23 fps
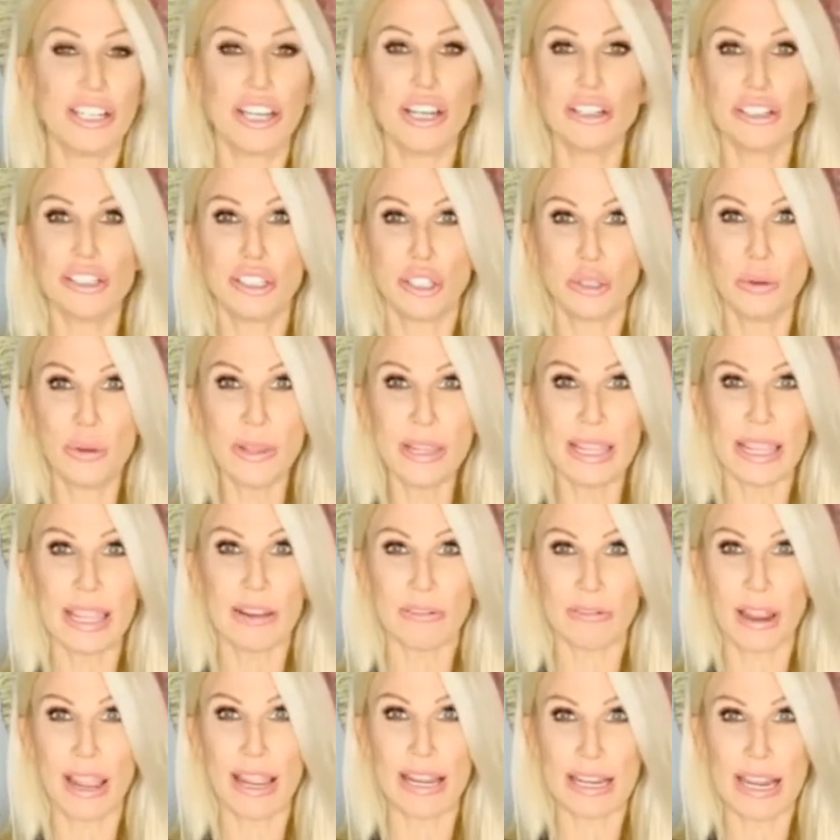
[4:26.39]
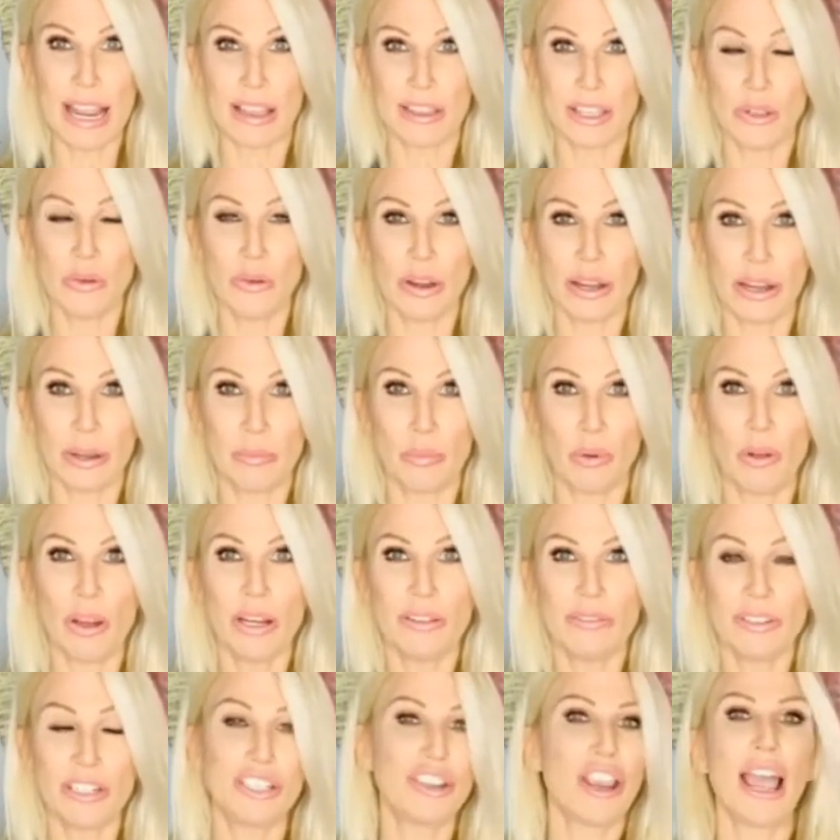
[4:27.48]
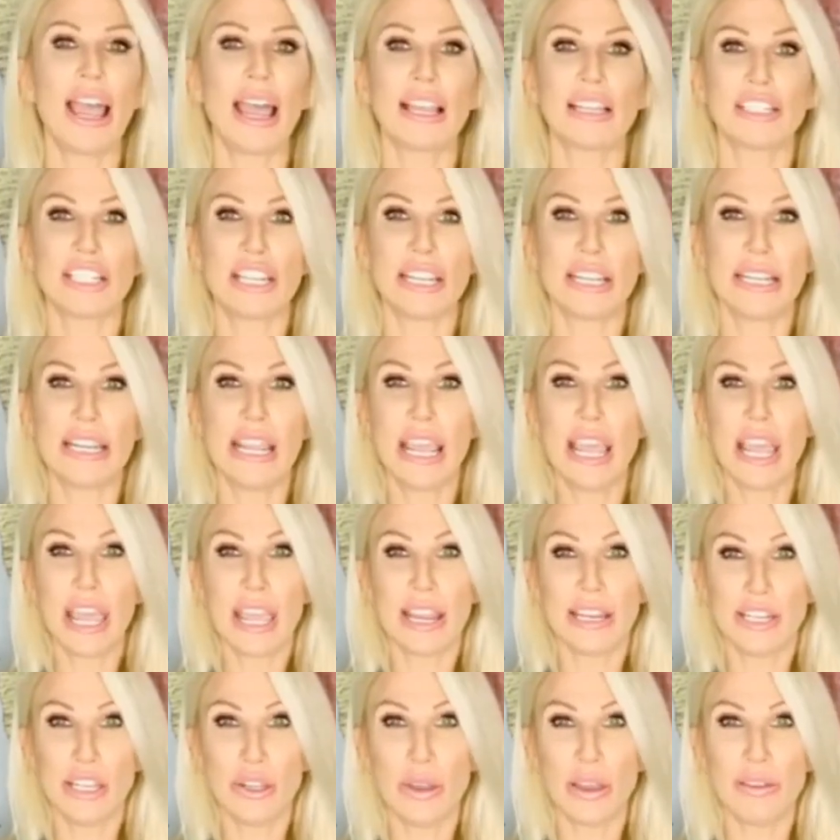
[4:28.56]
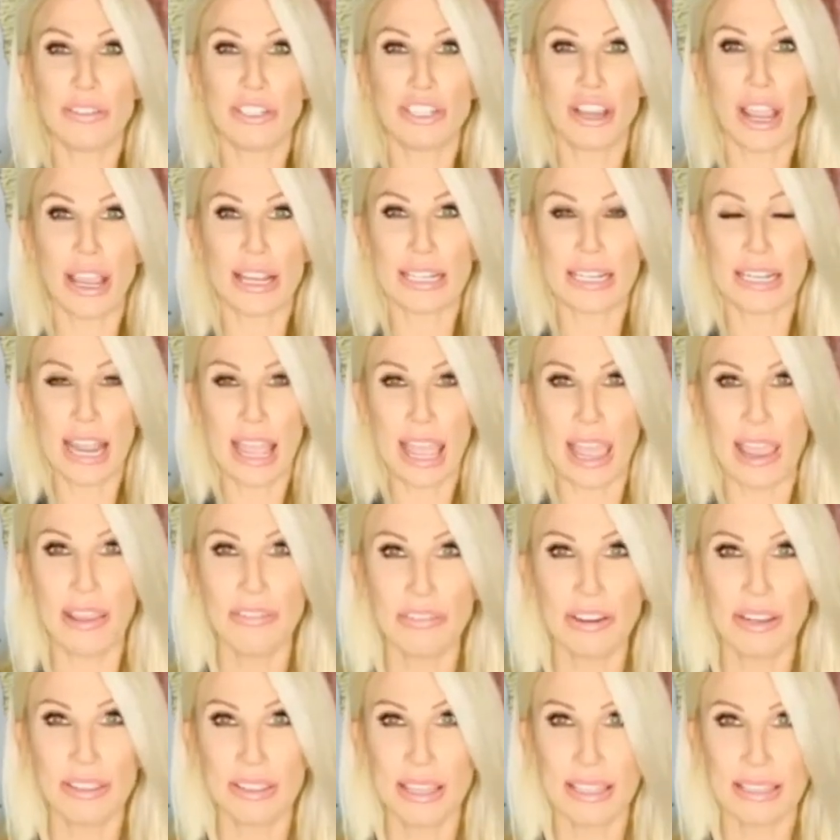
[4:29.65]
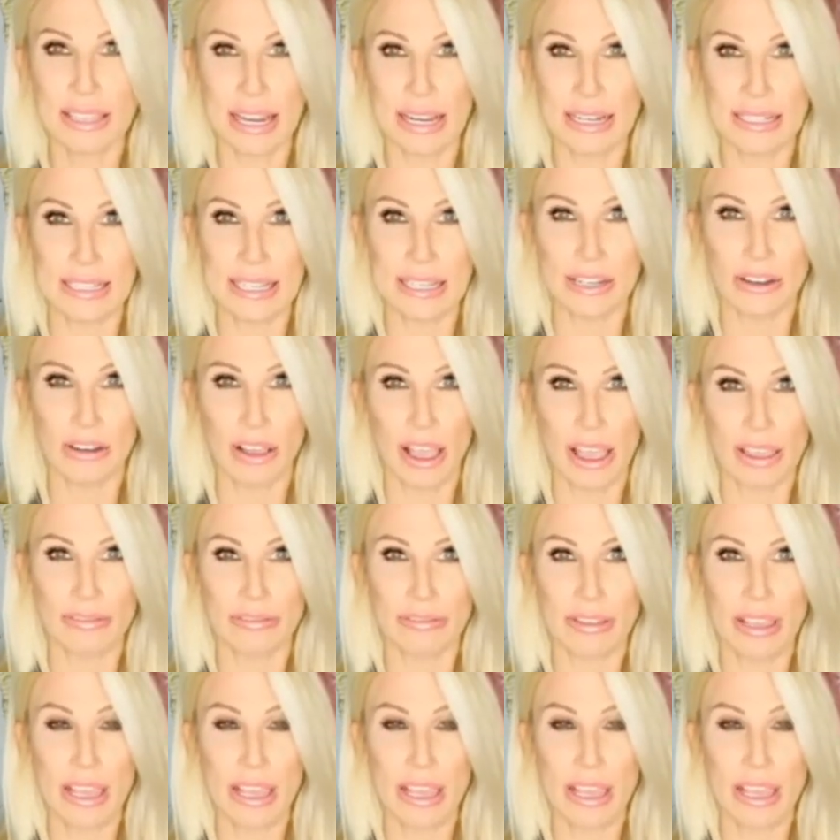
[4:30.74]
You're doing it right now. You are a point of attraction, and you have attracted everything that is in your life.